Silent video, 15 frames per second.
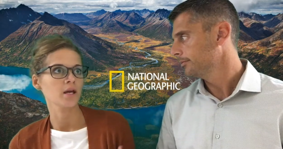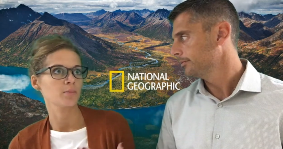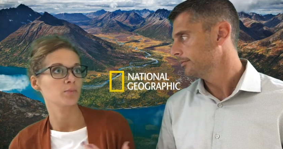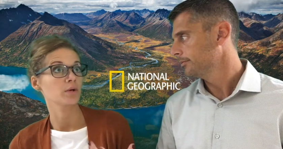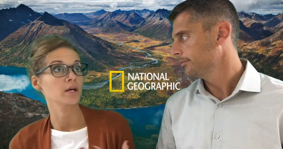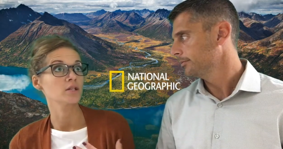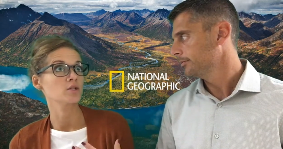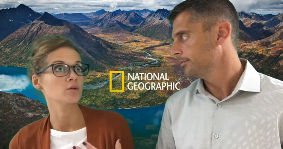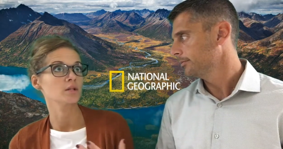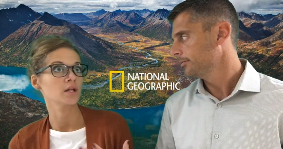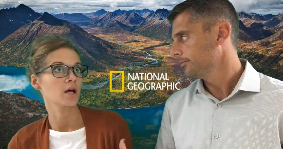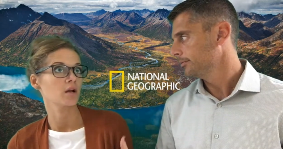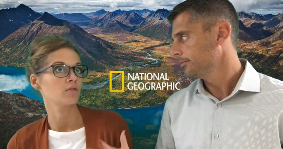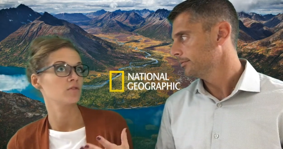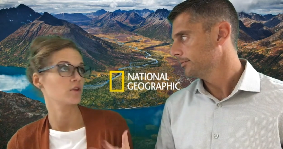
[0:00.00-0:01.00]
Speaker 1: a prey to a
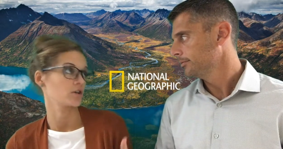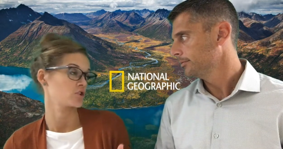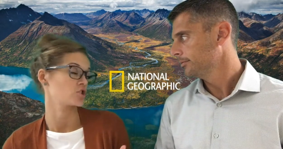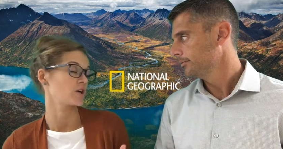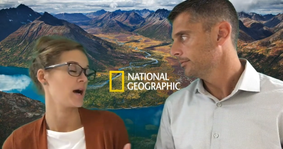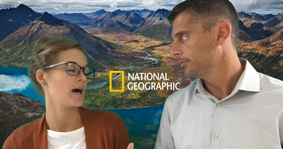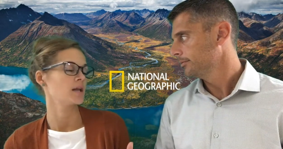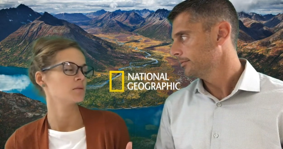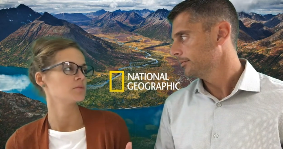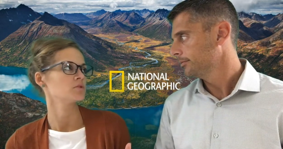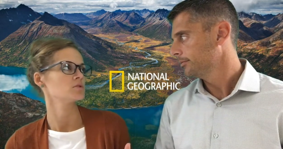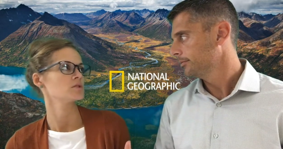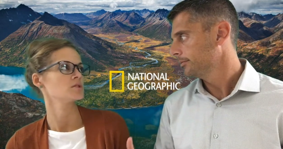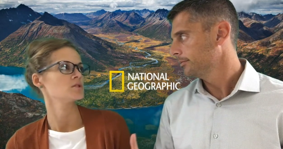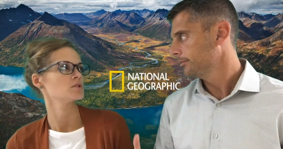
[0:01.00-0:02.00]
lot of larger
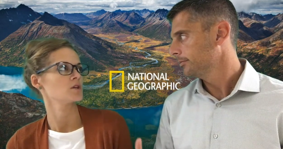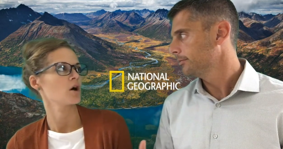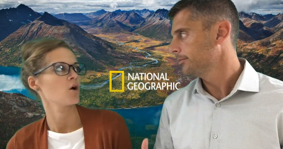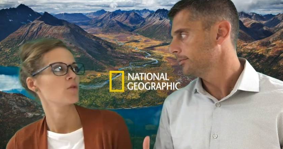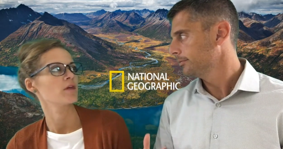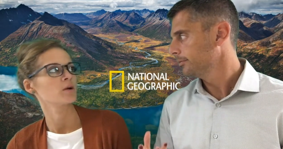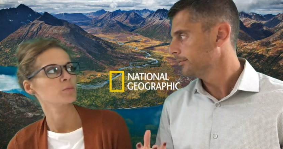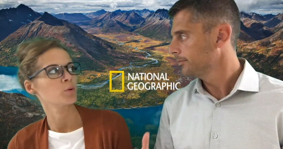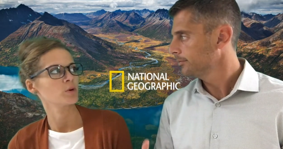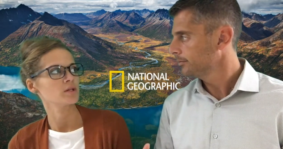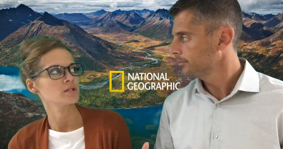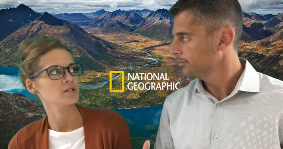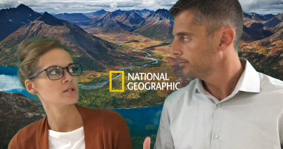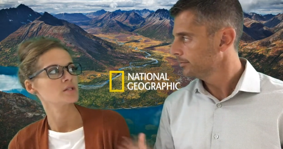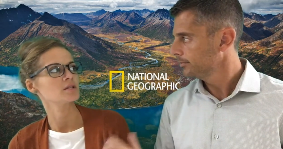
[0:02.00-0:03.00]
animals. And so their
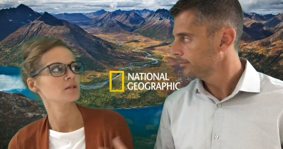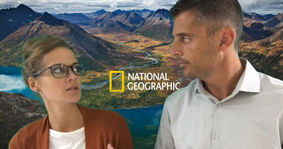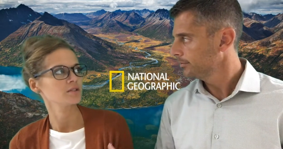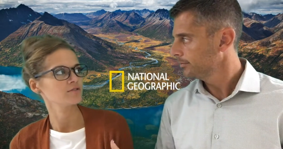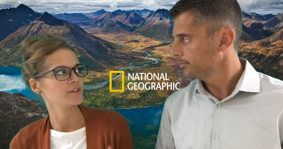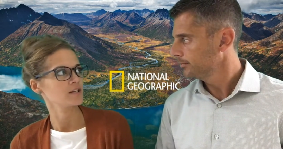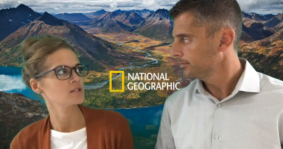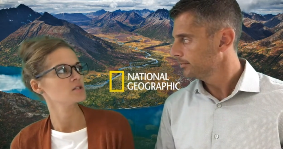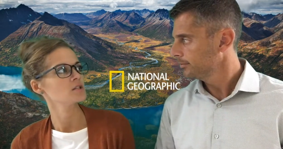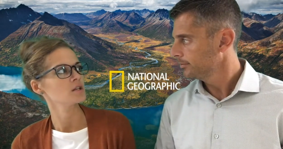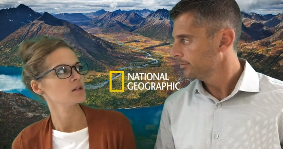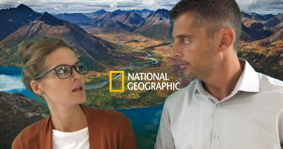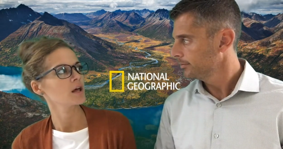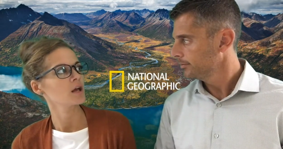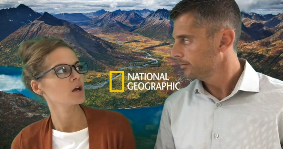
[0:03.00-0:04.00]
poison is their defense
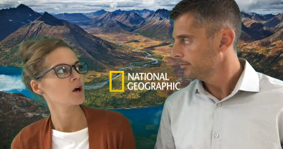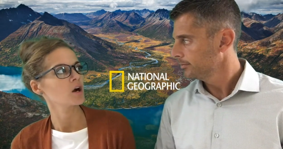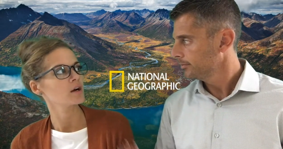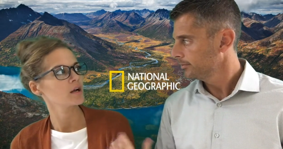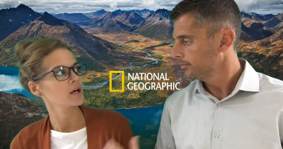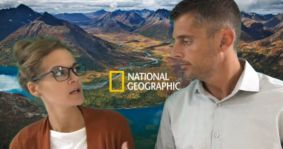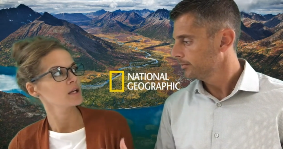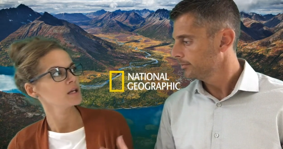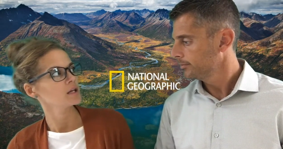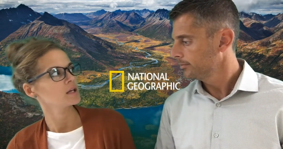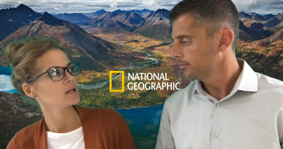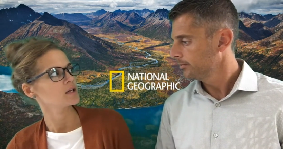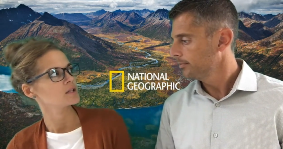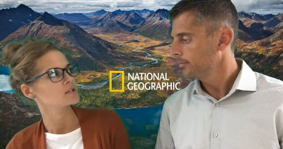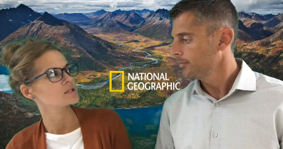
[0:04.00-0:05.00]
that they are not eaten,
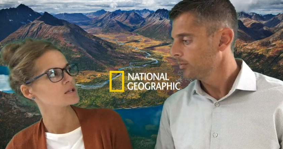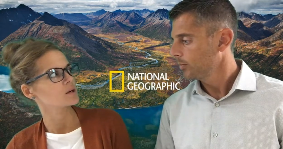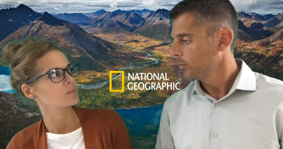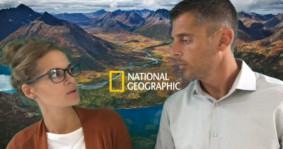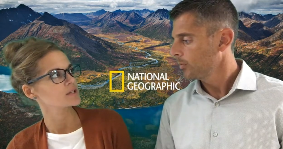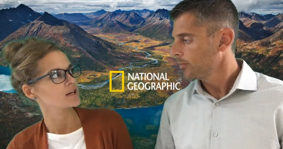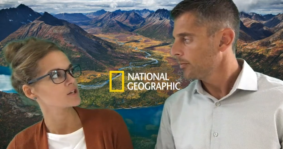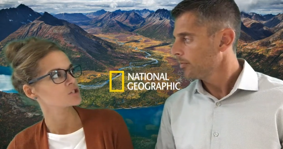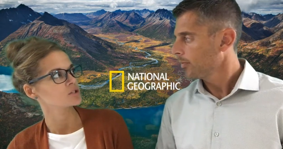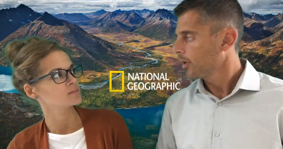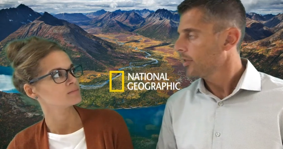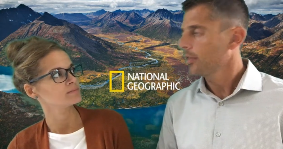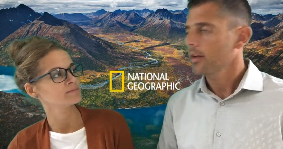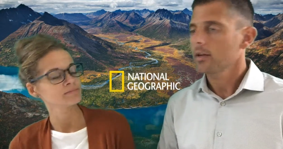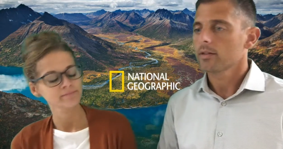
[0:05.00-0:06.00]
and it is their protection.
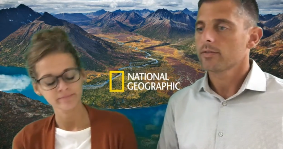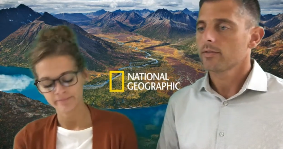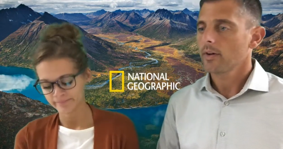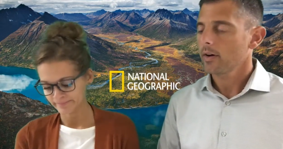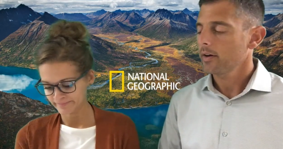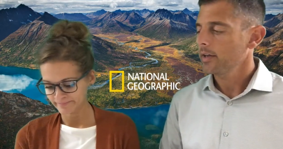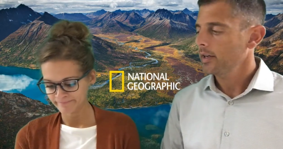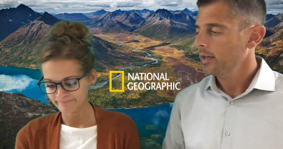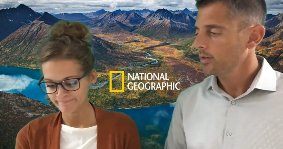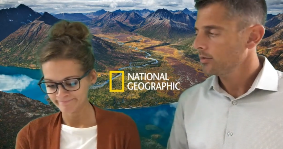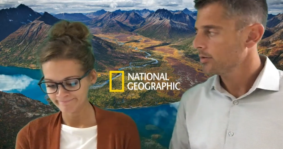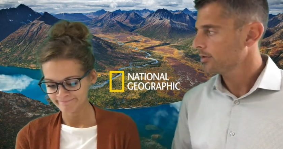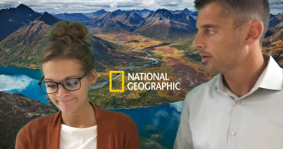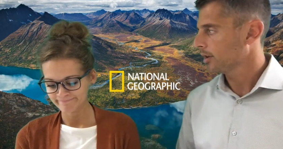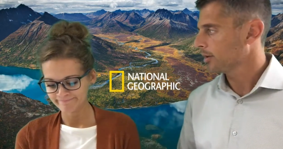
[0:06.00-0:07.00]
Speaker 2: That is very
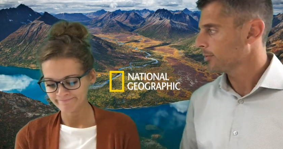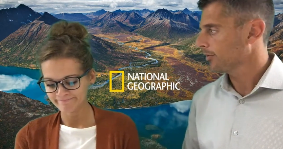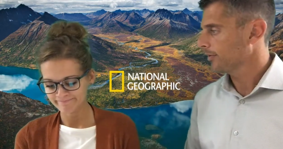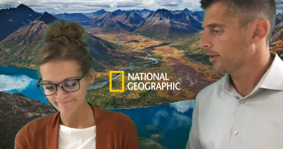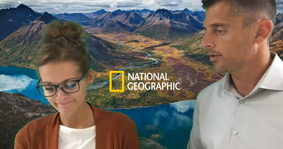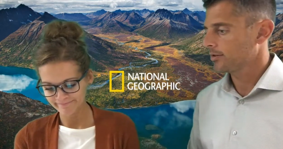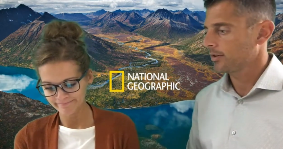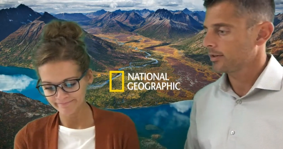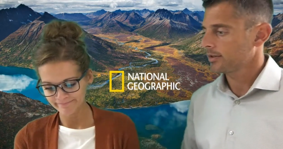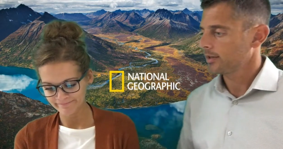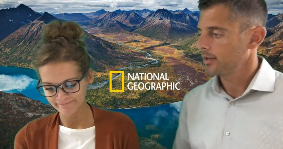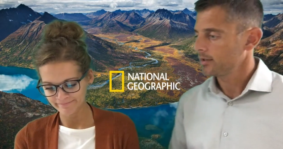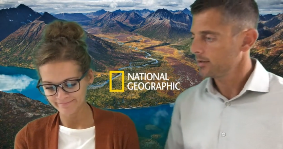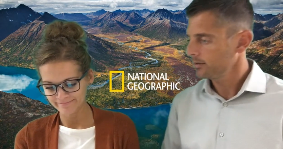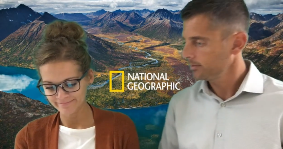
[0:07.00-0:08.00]
interesting, Professor
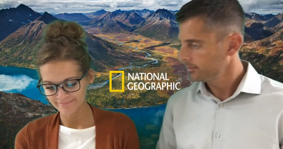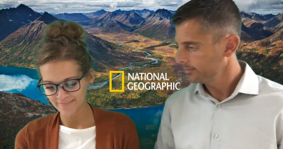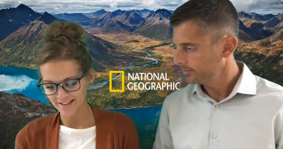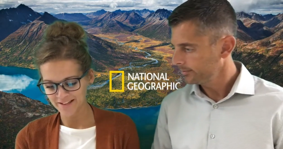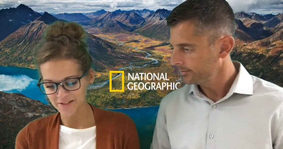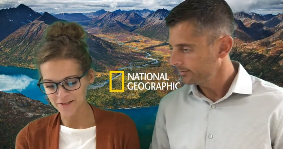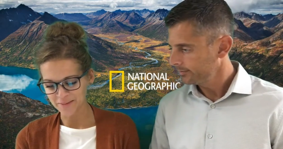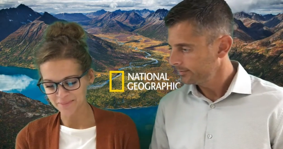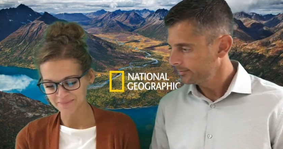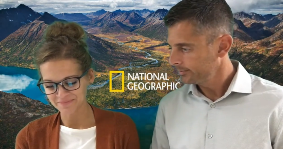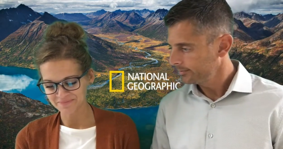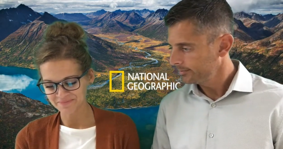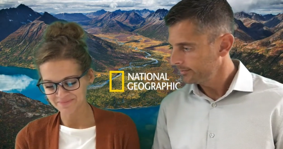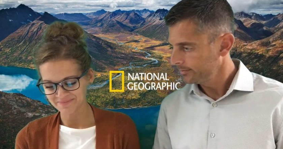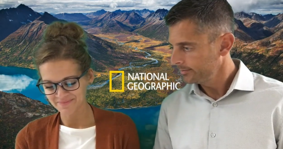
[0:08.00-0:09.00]
Anastasia.
Speaker 1: Thank you.
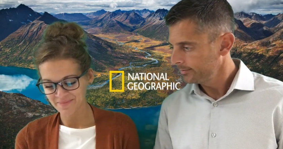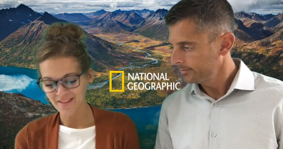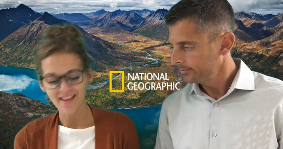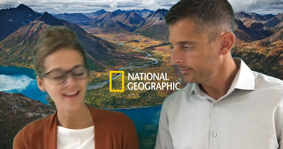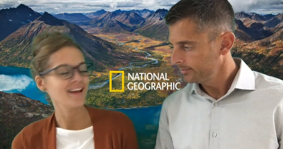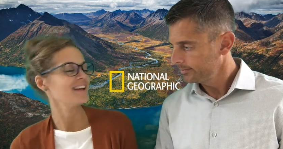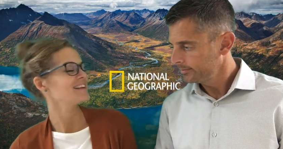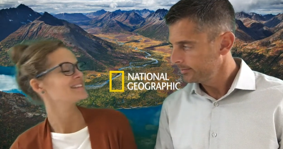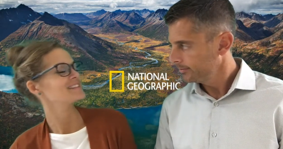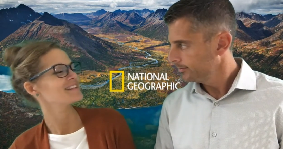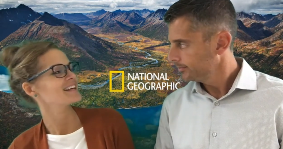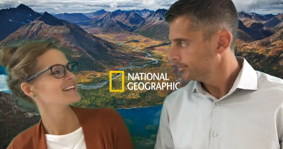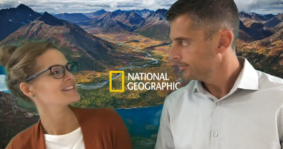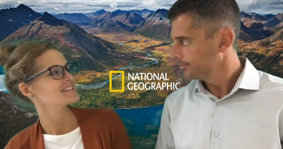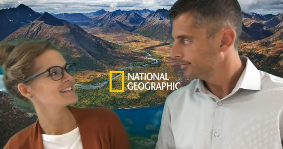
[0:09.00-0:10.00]
And
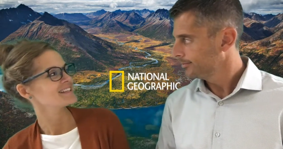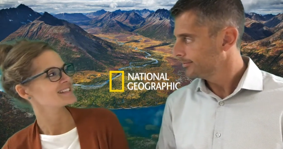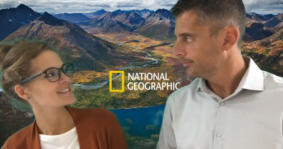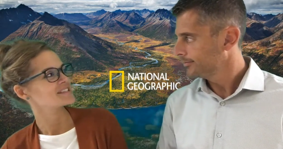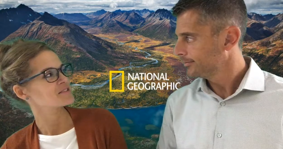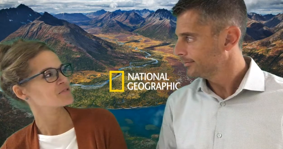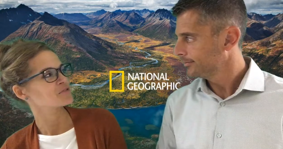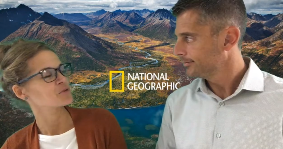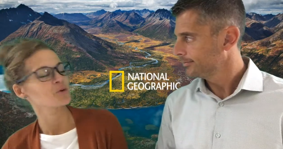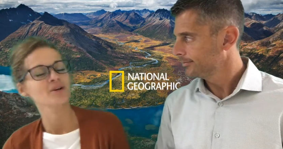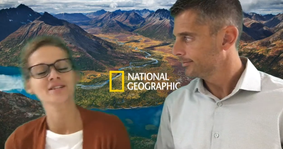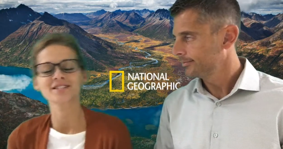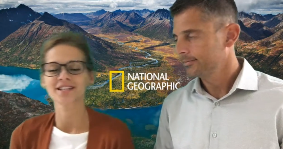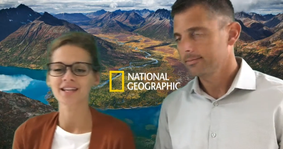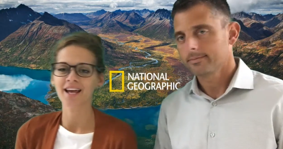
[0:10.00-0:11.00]
that is it for
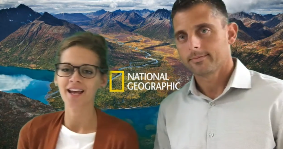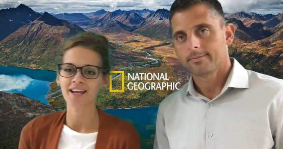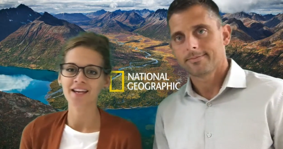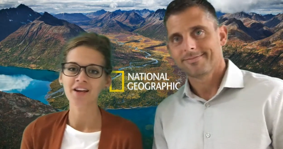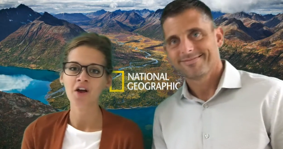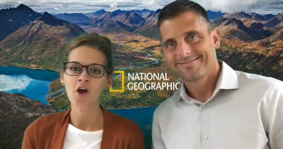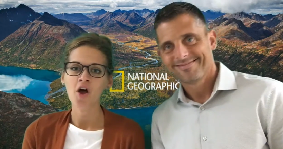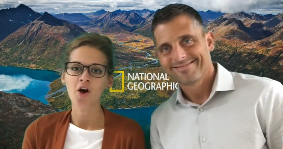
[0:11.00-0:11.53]
today